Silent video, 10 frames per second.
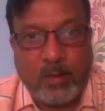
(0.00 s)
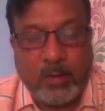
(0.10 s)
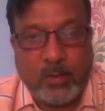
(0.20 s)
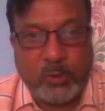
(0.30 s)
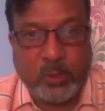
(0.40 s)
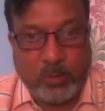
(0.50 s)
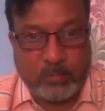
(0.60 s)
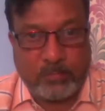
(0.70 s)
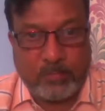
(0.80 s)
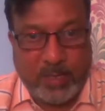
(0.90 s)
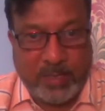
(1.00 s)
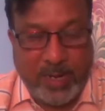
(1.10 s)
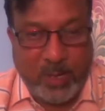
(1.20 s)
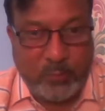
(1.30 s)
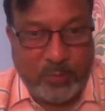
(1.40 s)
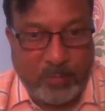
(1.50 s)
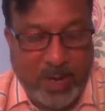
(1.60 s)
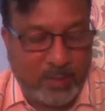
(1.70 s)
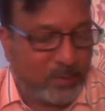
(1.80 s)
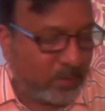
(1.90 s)
So at the end of the
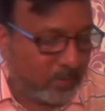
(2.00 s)
month,